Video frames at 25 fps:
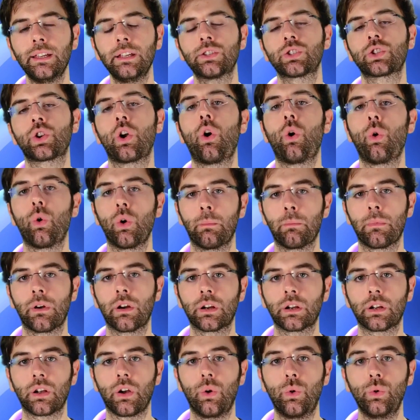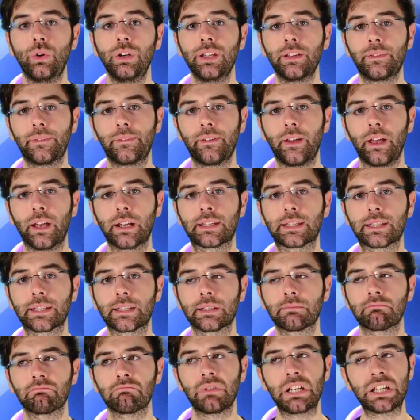each hallmark only
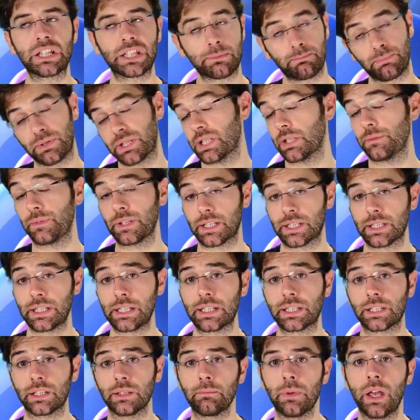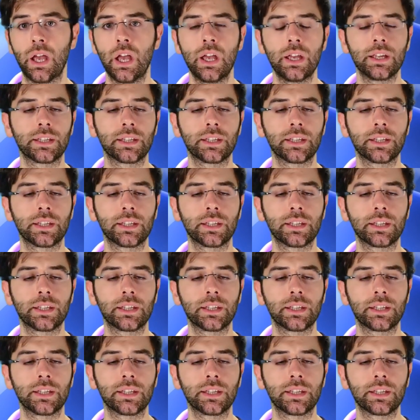affects a specific system,